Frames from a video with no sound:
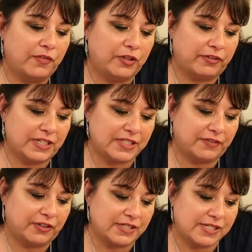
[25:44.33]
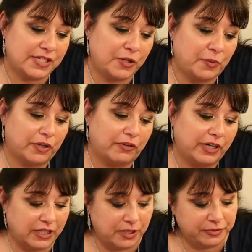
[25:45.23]
For the rest of us, you are
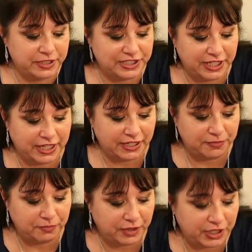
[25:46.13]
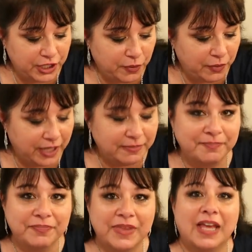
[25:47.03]
greatly appreciated. But you know what?
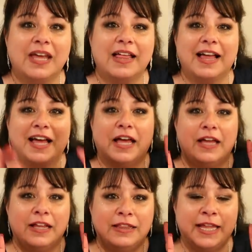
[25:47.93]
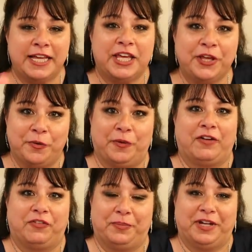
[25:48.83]
Thank you,
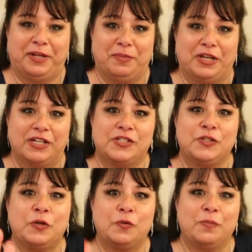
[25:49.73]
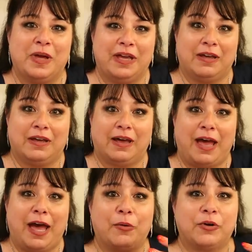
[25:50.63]
everybody, because you make
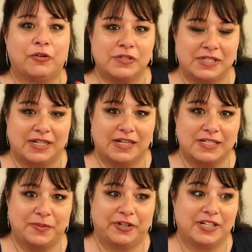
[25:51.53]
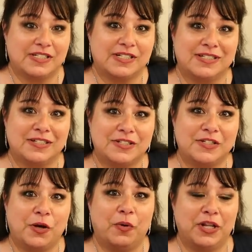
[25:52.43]
our cruising experience
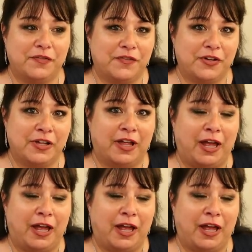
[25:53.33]
so wonderful.